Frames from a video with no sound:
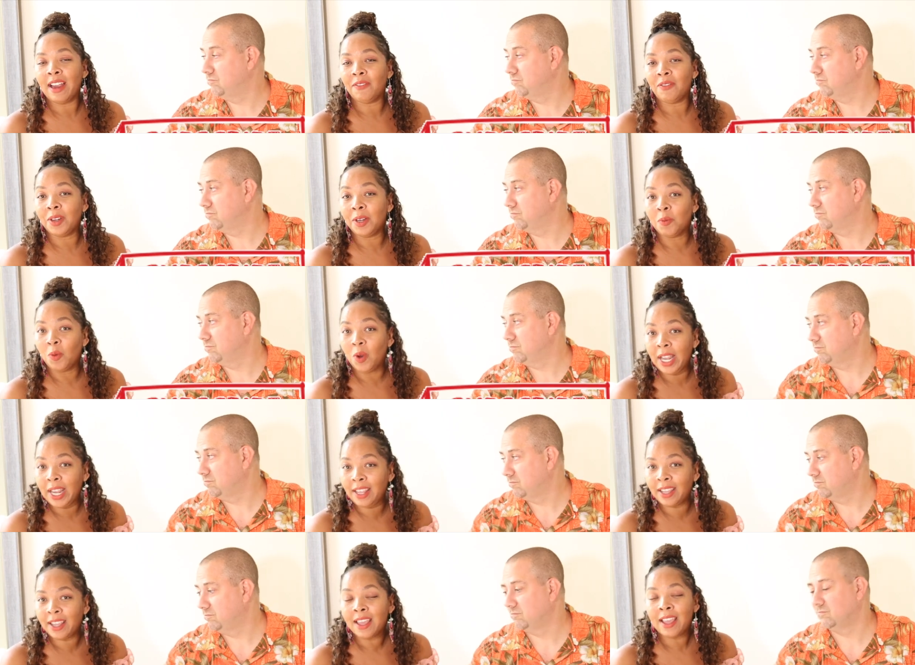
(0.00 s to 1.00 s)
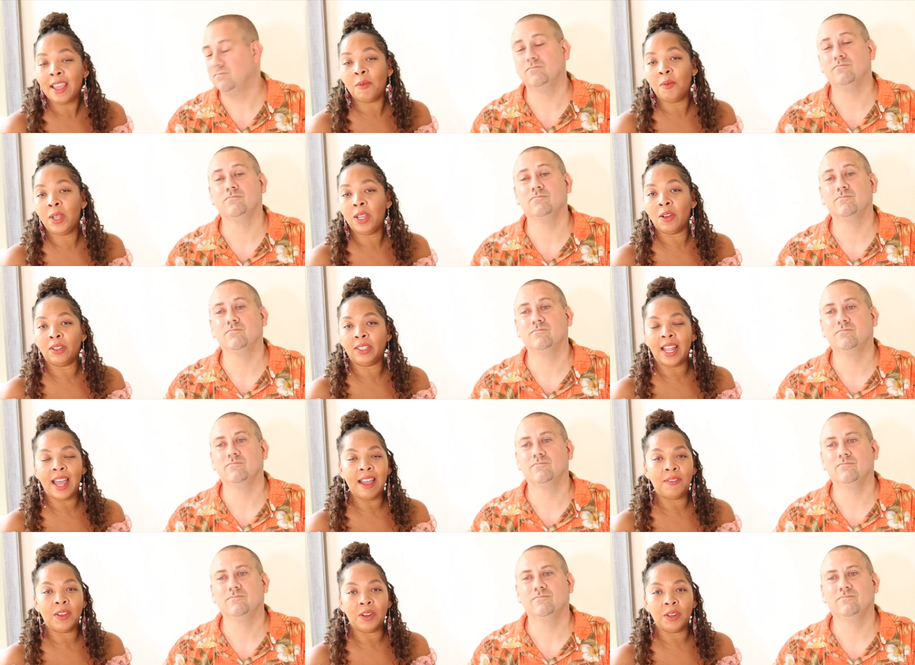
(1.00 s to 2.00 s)
Speaker 1: every week and we go
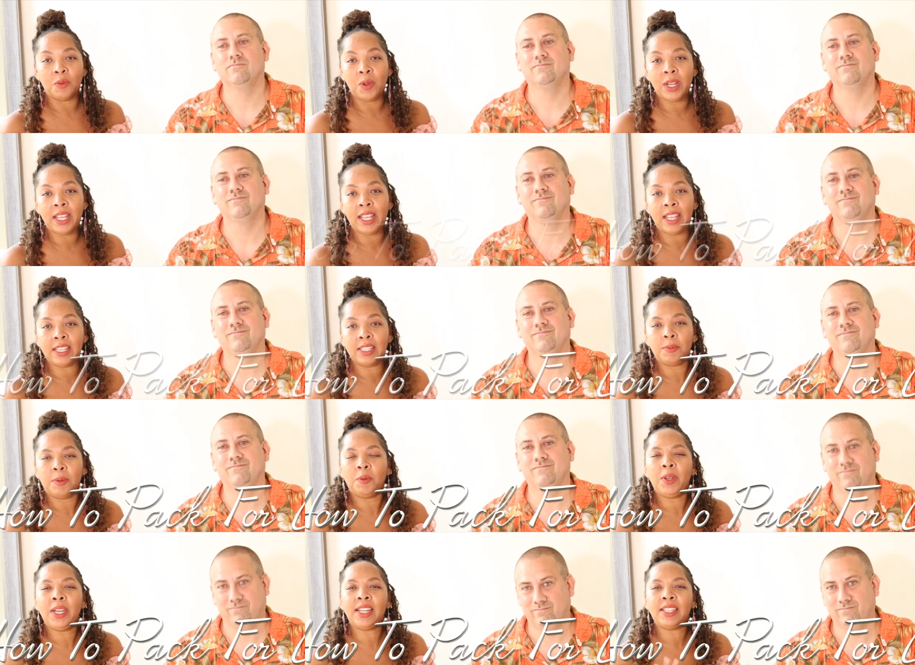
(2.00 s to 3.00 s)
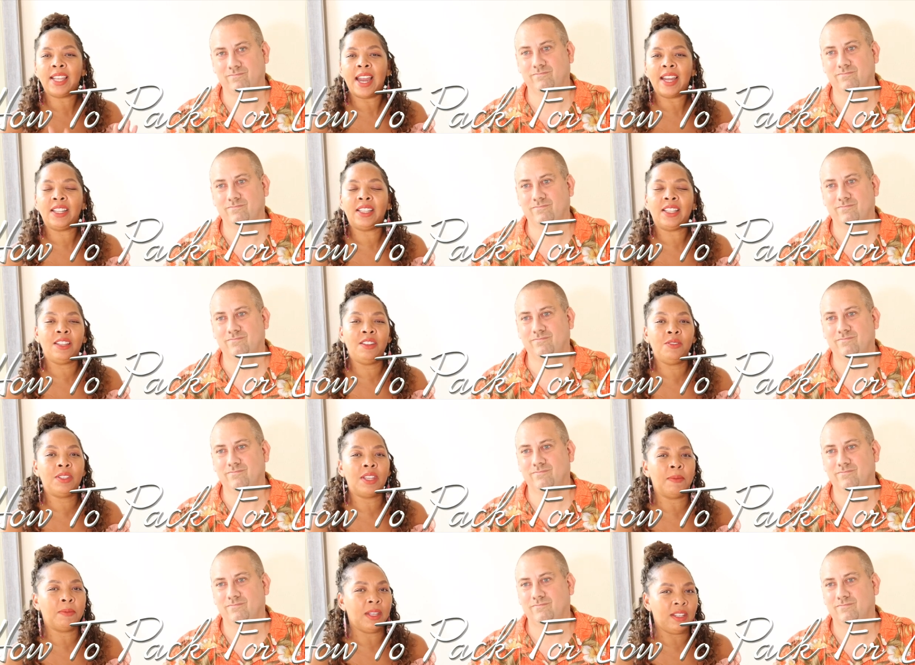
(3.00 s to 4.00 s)
live on the weekends, but we decided to do
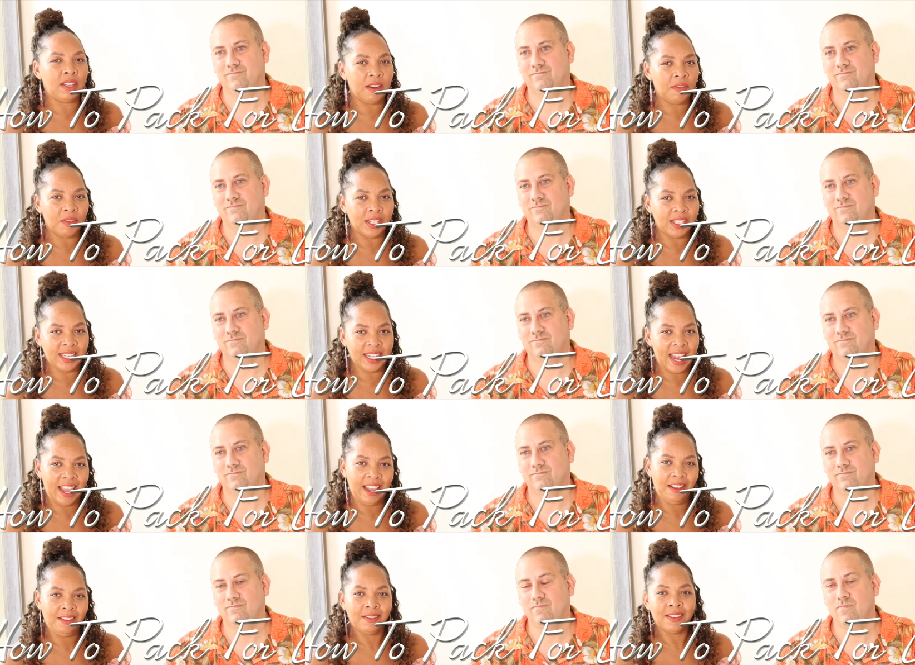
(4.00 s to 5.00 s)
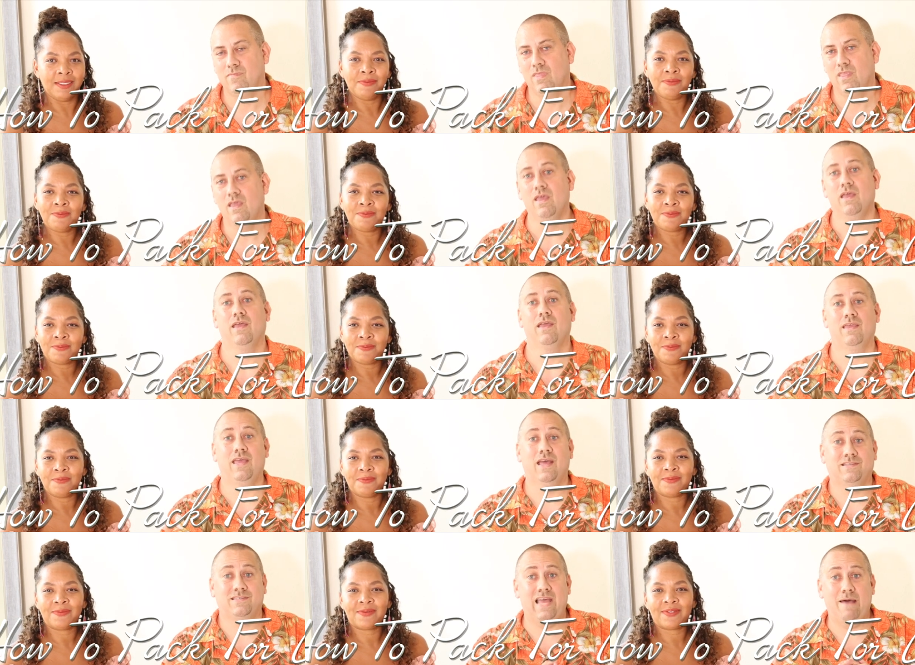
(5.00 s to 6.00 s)
something different today.
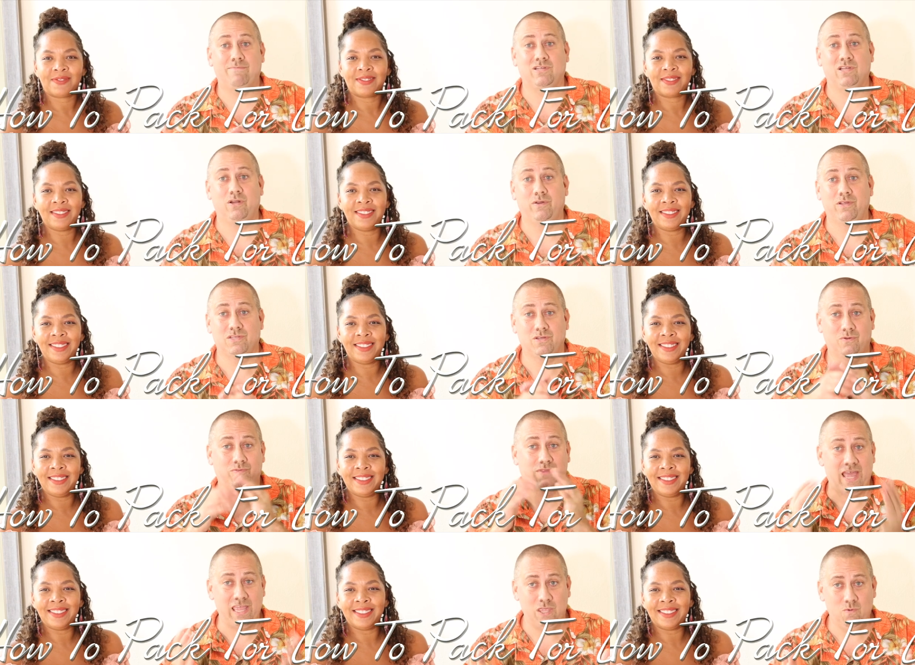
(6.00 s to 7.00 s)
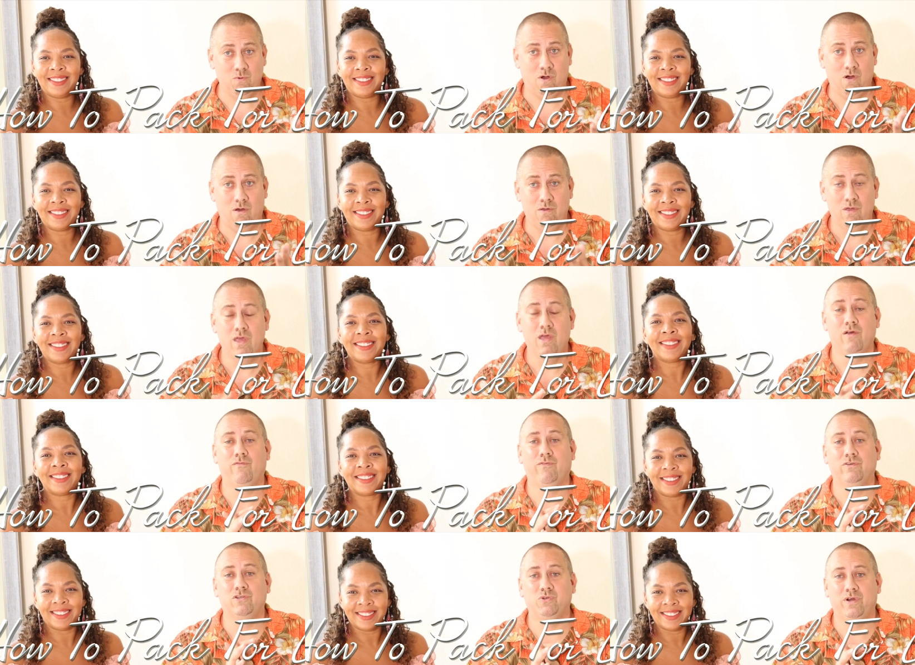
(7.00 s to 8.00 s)
Speaker 2: Yes, absolutely. So thank you all
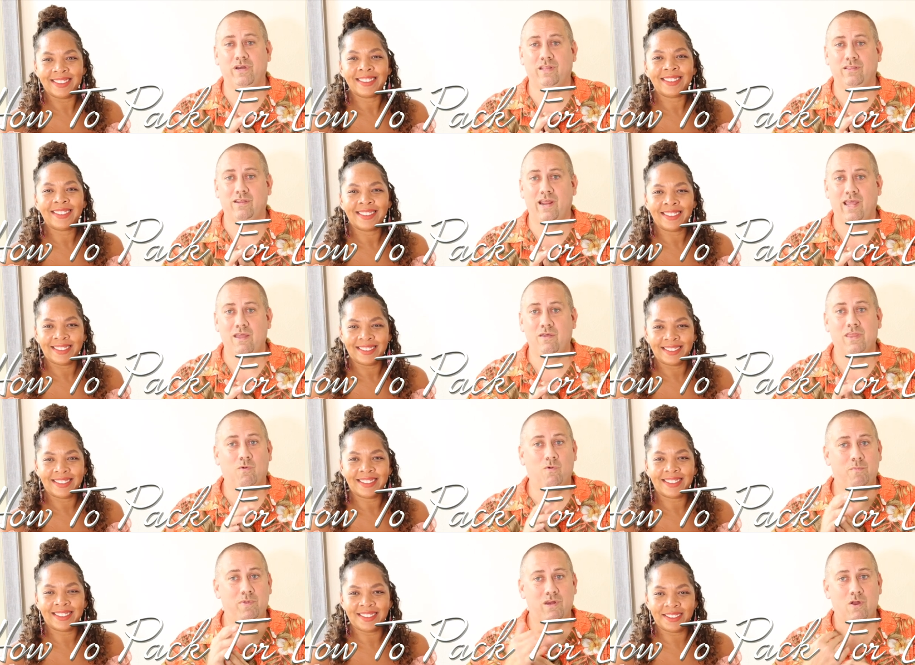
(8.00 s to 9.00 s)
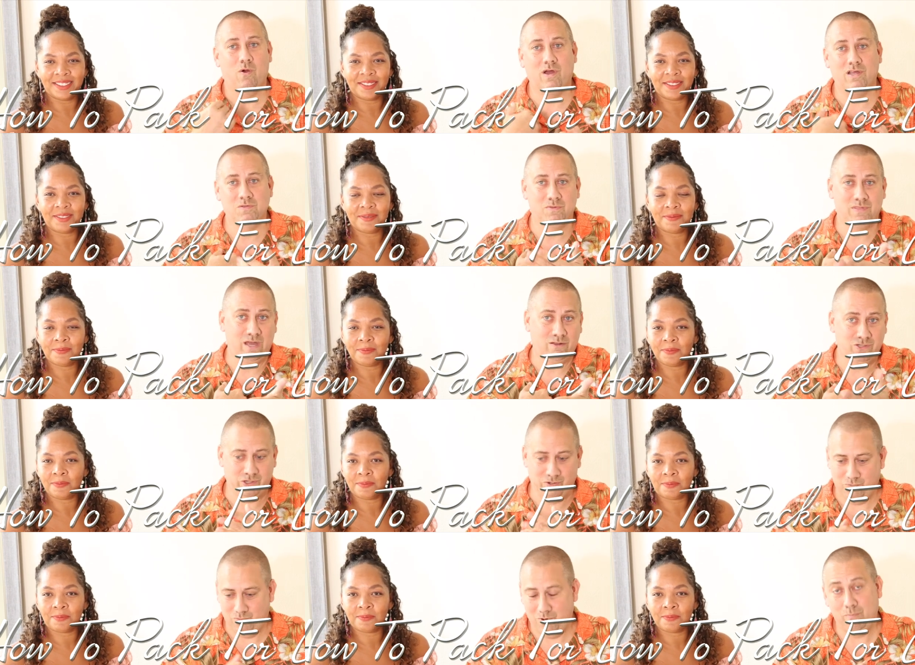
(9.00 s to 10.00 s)
for joining today. There would be no us without
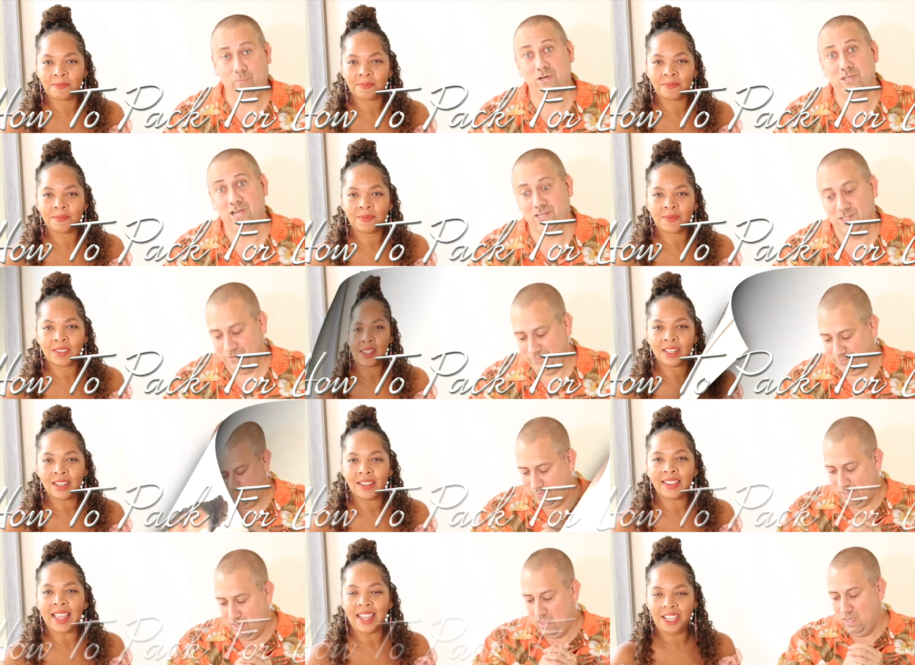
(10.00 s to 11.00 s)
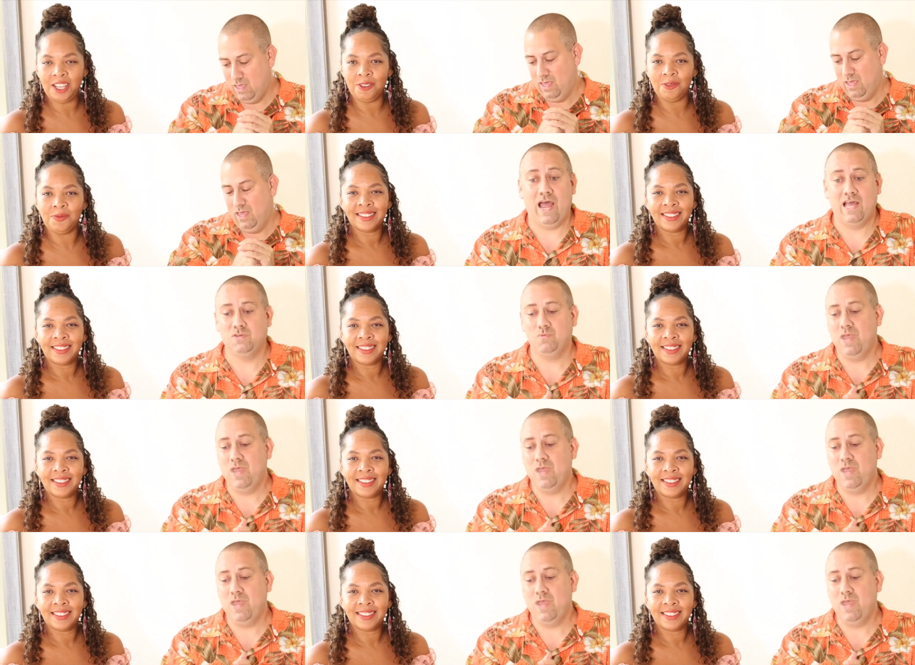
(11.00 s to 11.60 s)
you. We appreciate you.
Speaker 1: Thank you.
Speaker 2: As